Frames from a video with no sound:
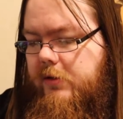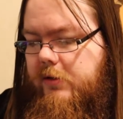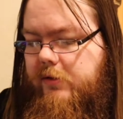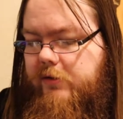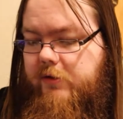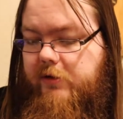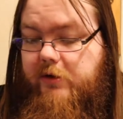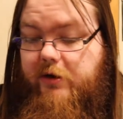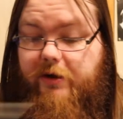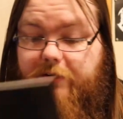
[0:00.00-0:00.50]

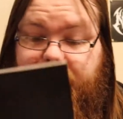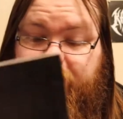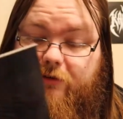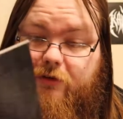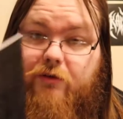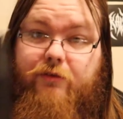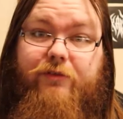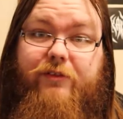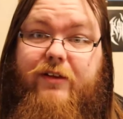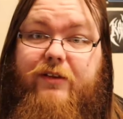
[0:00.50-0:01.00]
You could also
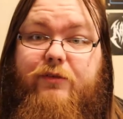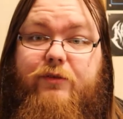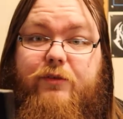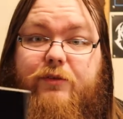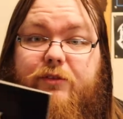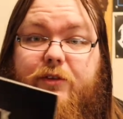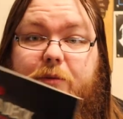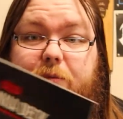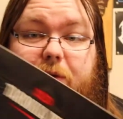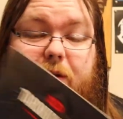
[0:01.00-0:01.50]
use this for
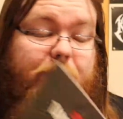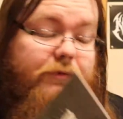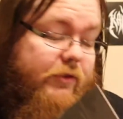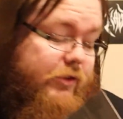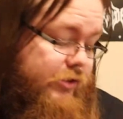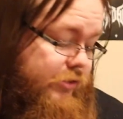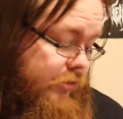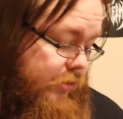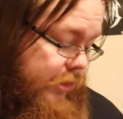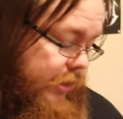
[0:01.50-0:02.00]
something for
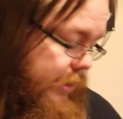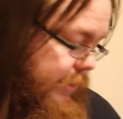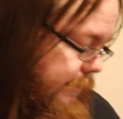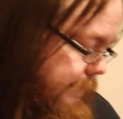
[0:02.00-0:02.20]
sure.